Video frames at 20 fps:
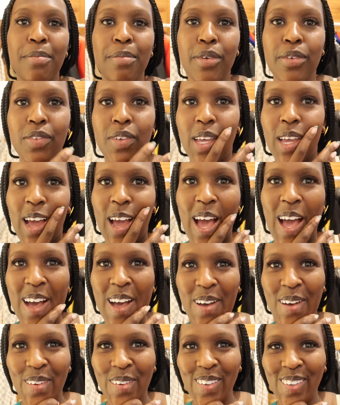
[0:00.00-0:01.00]
are moving
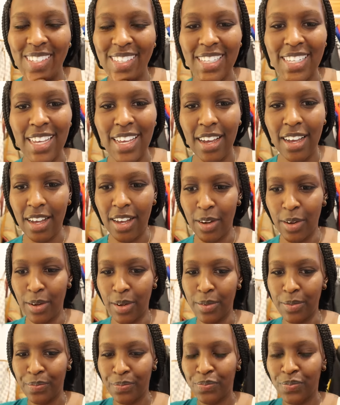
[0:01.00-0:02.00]
house.
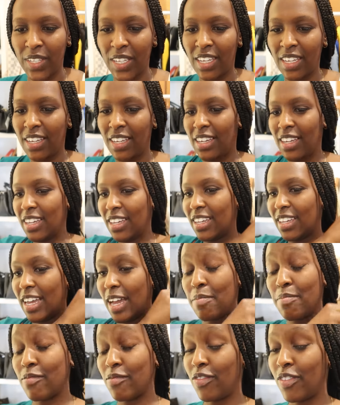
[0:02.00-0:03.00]

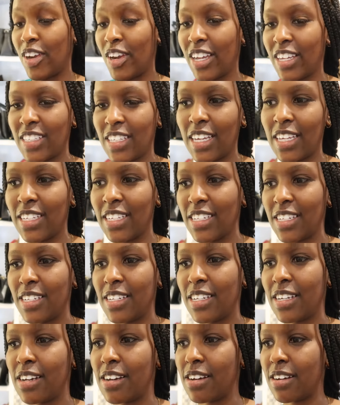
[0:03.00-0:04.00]
I'm very
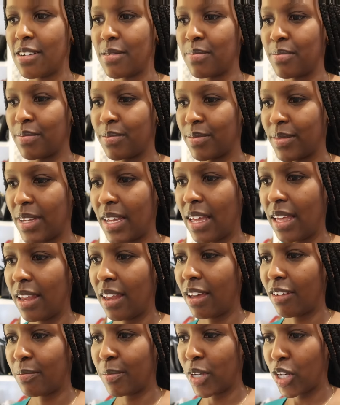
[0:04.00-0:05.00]
excited. I
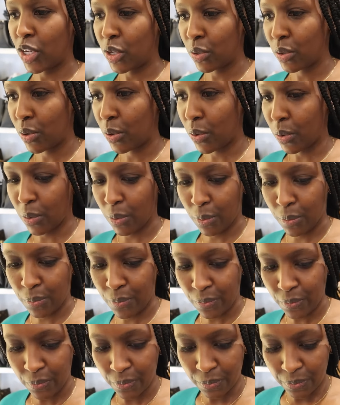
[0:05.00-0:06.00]
love my new
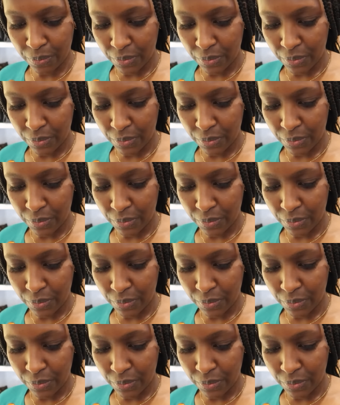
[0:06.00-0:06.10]
home.